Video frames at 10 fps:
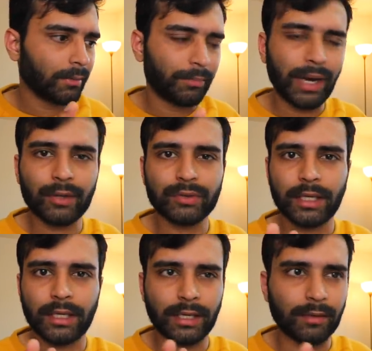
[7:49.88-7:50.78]

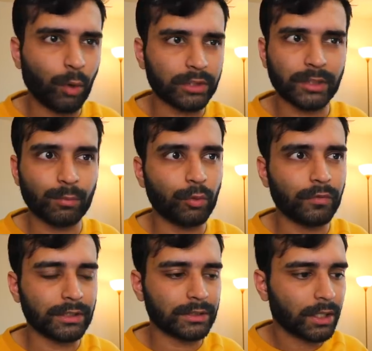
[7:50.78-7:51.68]
browsing and watching
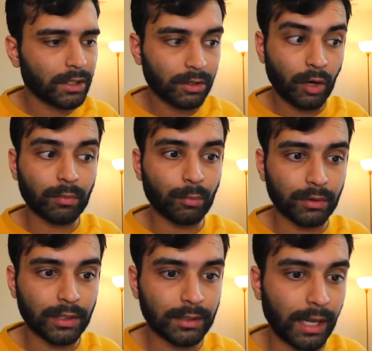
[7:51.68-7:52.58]
movies not
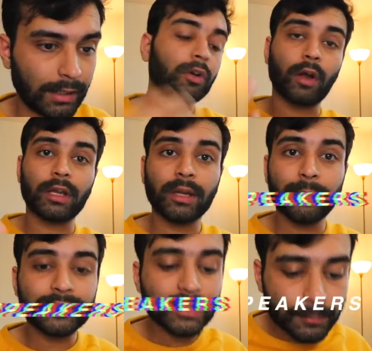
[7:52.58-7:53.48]
more than that talking
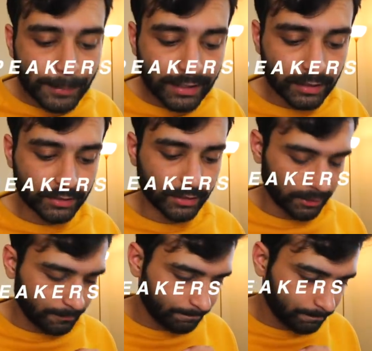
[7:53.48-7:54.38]
about the speakers here